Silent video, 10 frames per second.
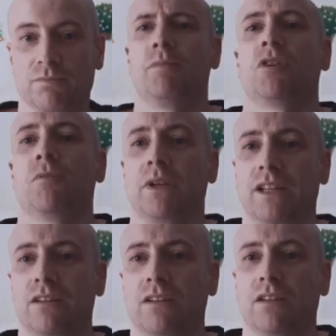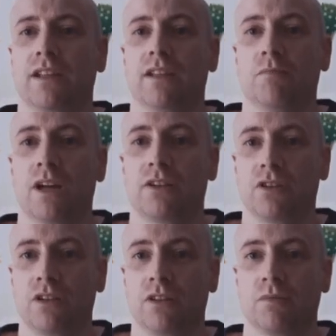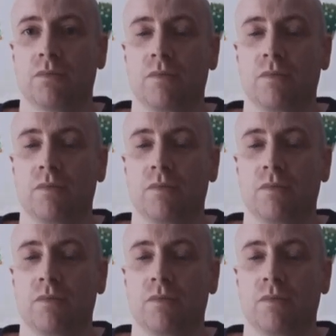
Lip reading: Maybe you're a beginner in Mandarin,